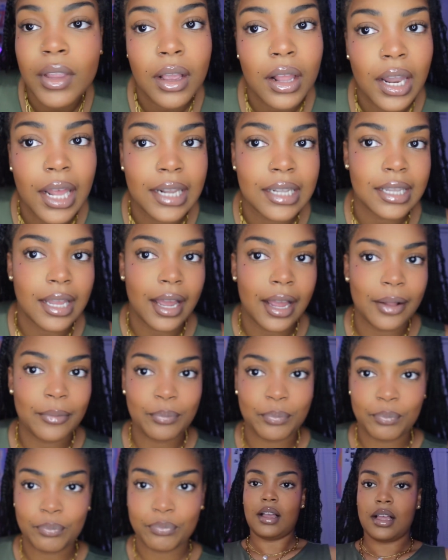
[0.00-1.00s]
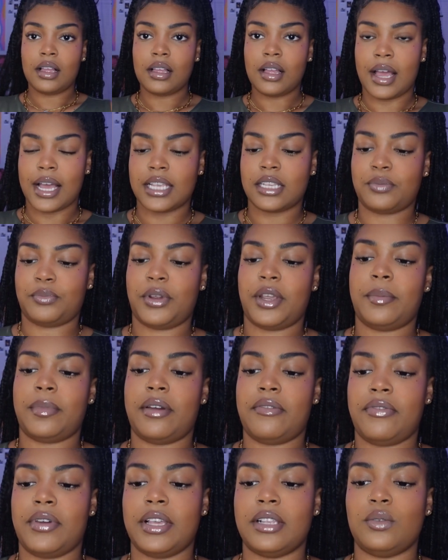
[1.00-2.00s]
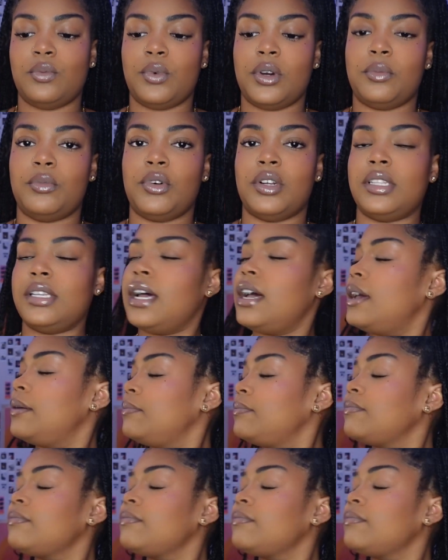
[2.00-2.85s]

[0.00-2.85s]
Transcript: like that. I spray my face one more time.